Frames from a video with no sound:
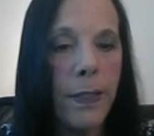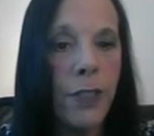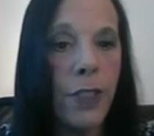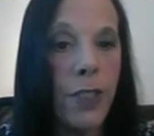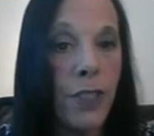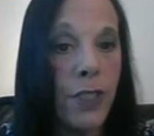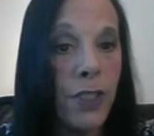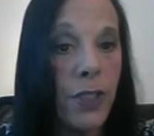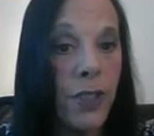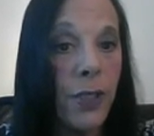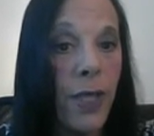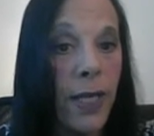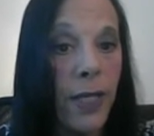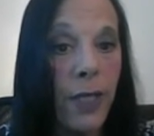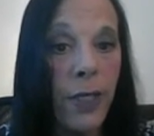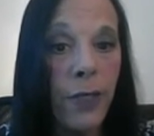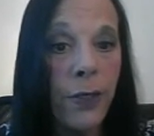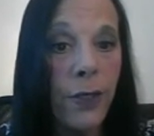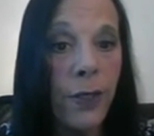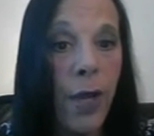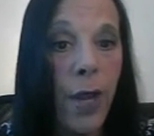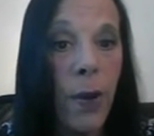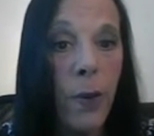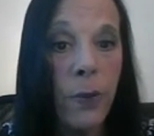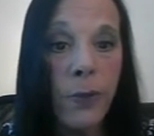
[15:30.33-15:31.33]
Just to let
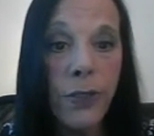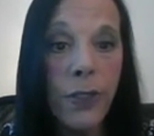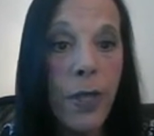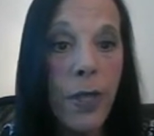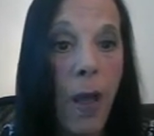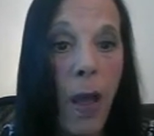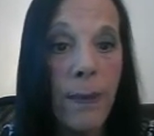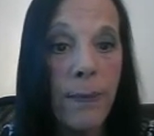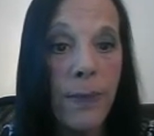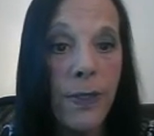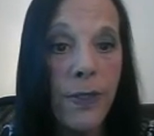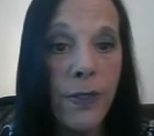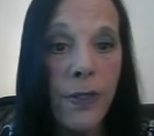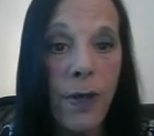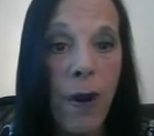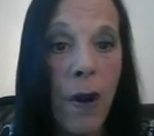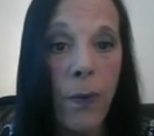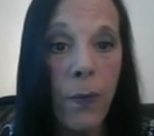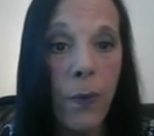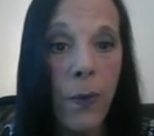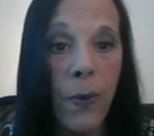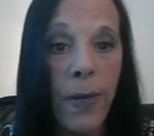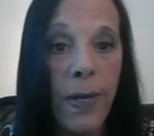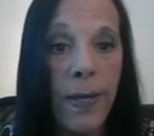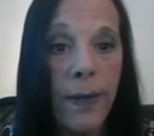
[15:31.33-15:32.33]
you know, time is
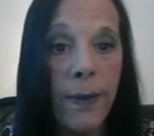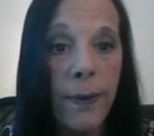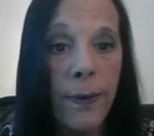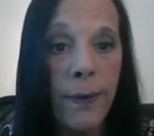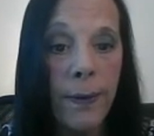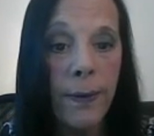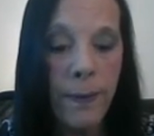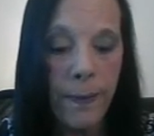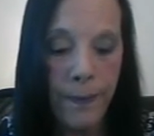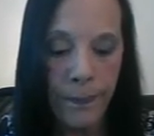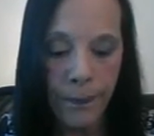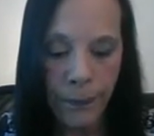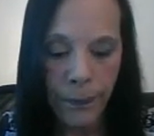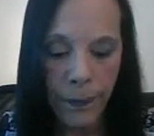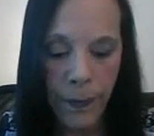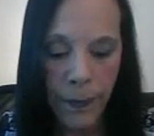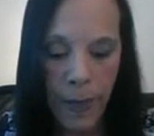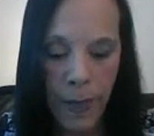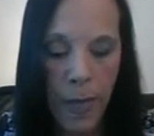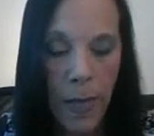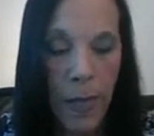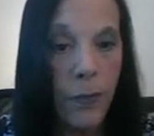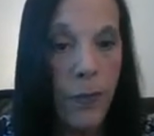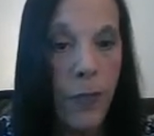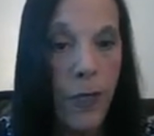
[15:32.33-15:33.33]
not real.
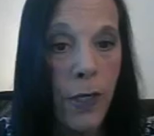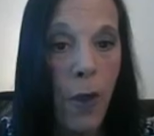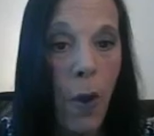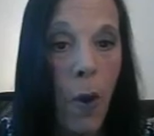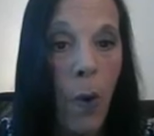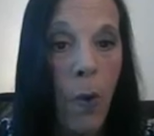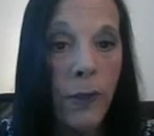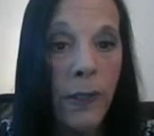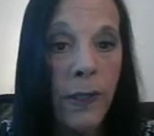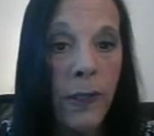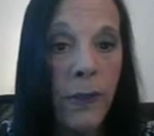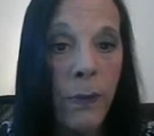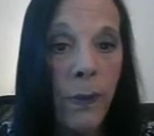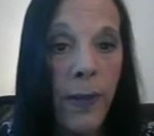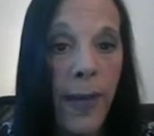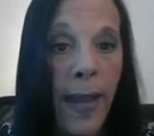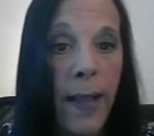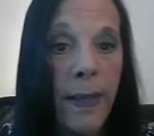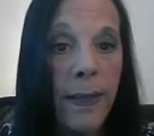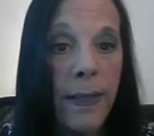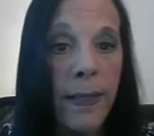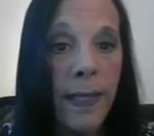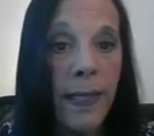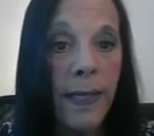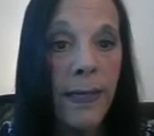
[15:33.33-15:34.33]
The only
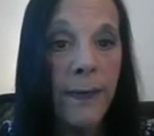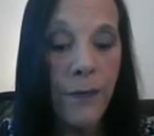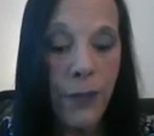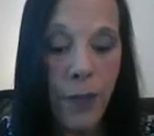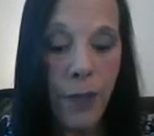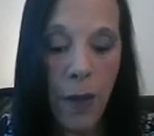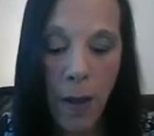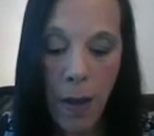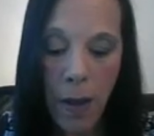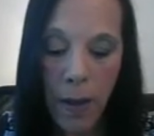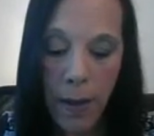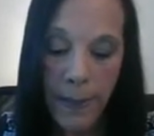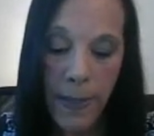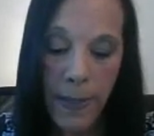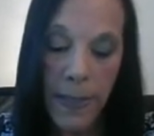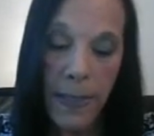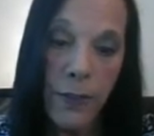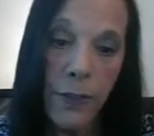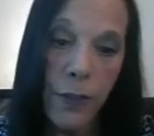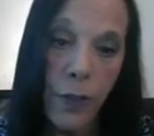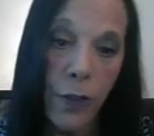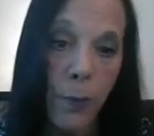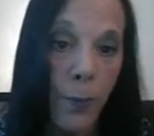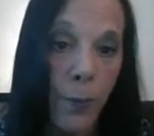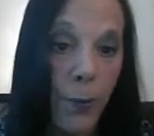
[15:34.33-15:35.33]
reality of time
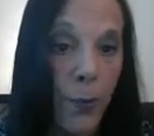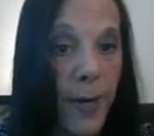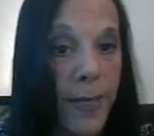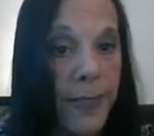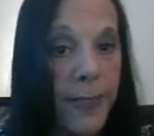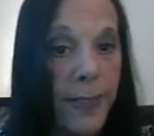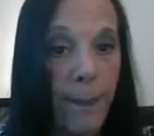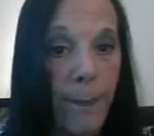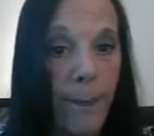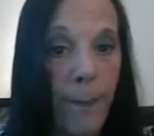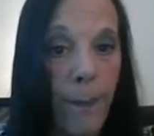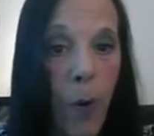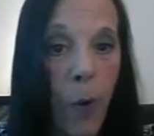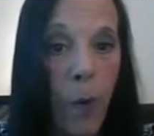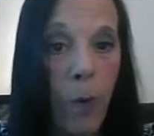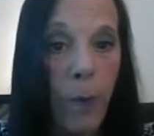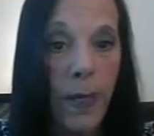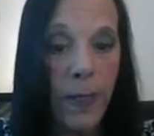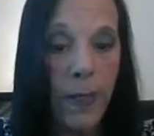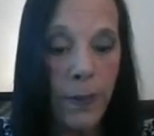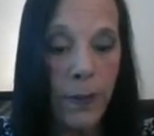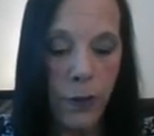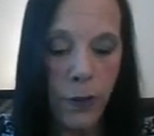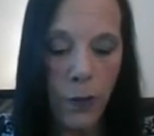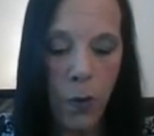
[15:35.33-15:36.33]
is your present
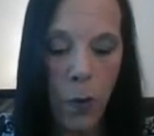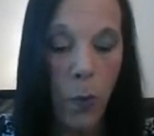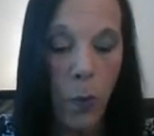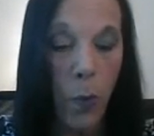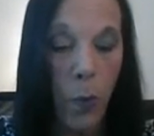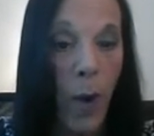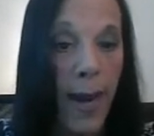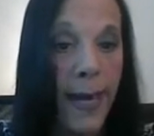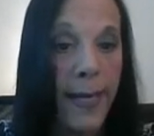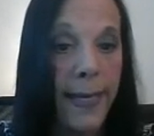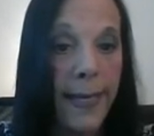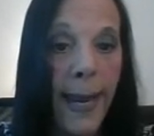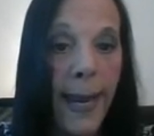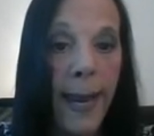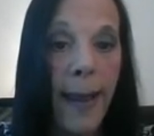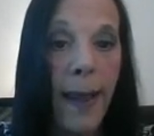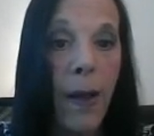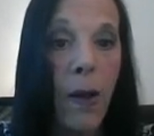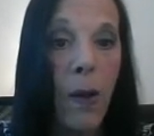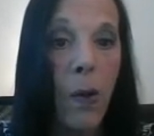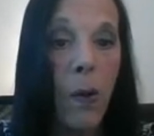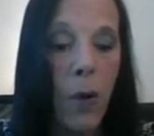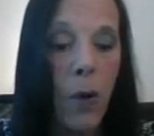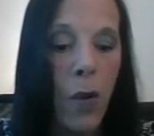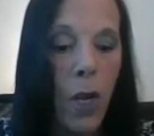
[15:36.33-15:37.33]
moment. So right
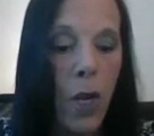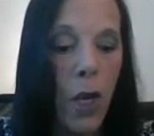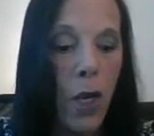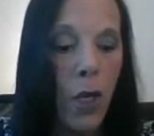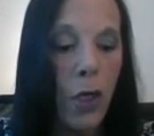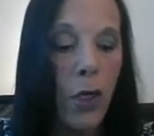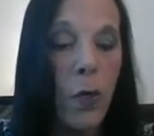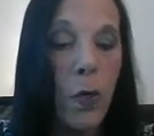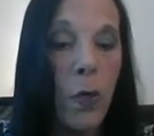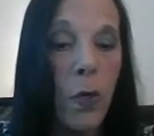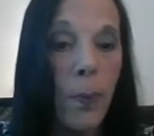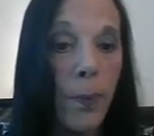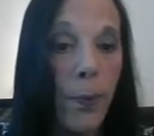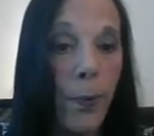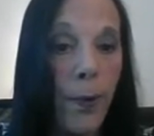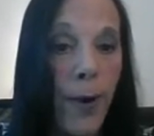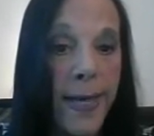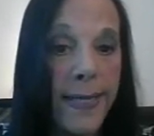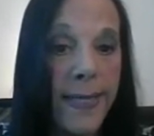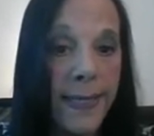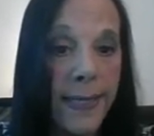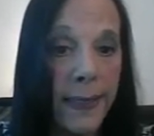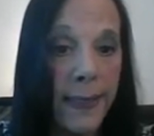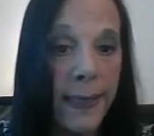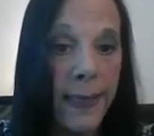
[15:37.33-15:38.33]
now, you are
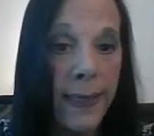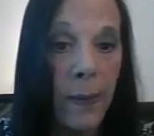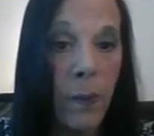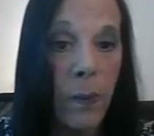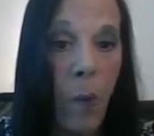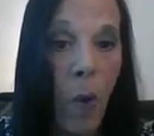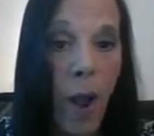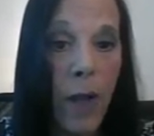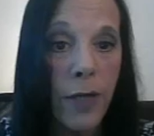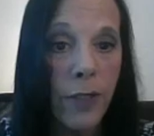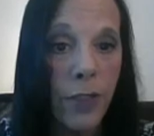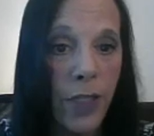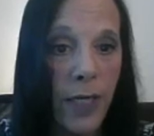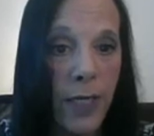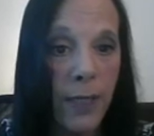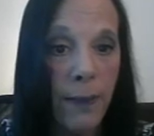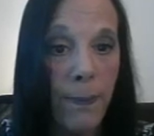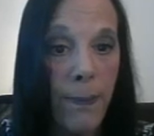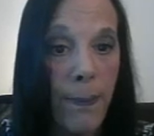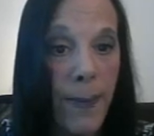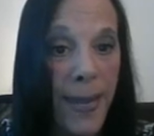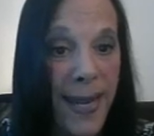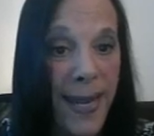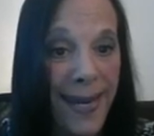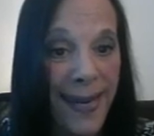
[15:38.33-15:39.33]
presently
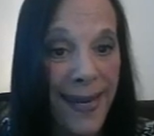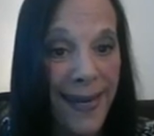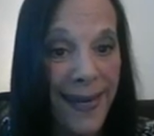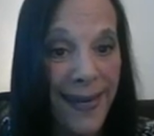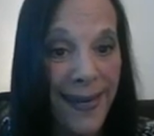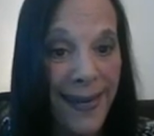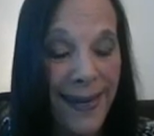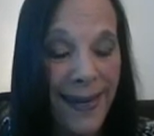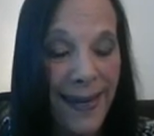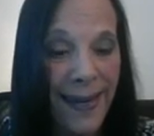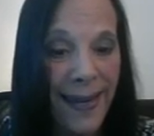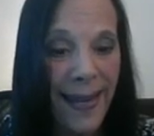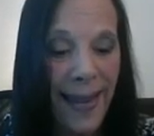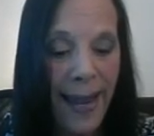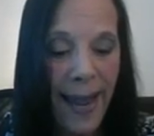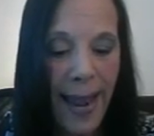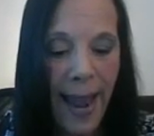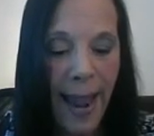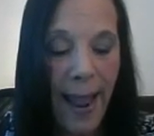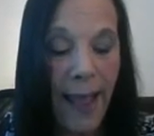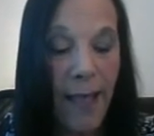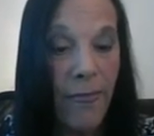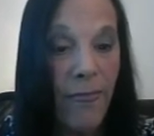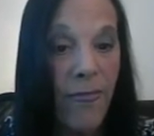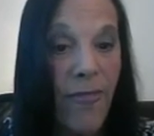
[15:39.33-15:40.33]
watching me,
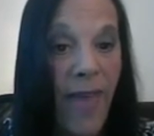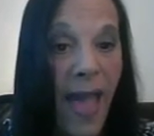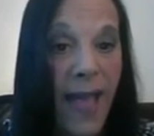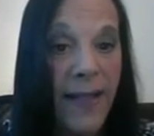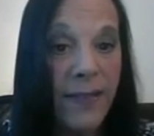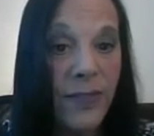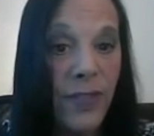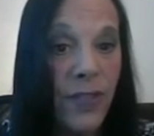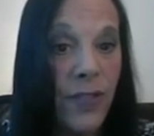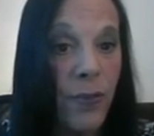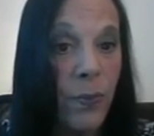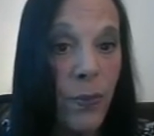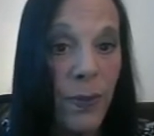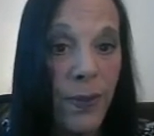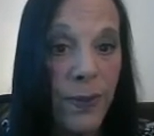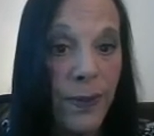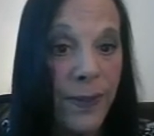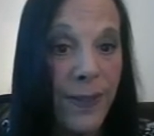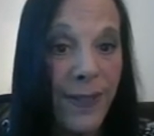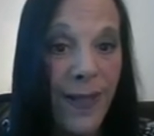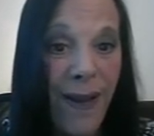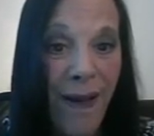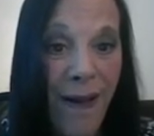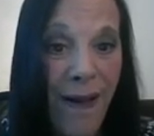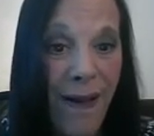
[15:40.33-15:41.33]
and that's the
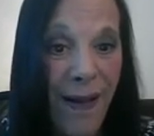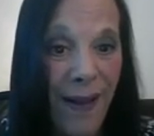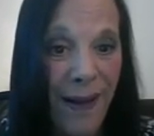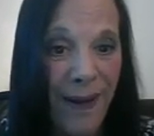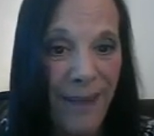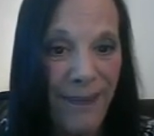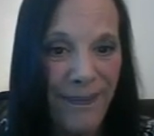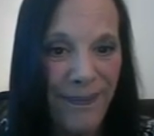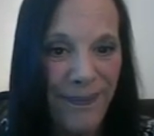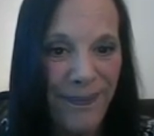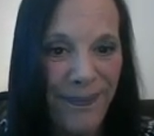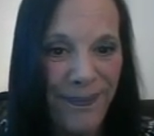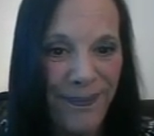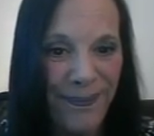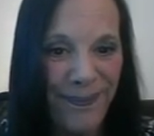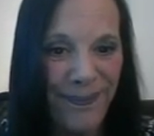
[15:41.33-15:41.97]
real time.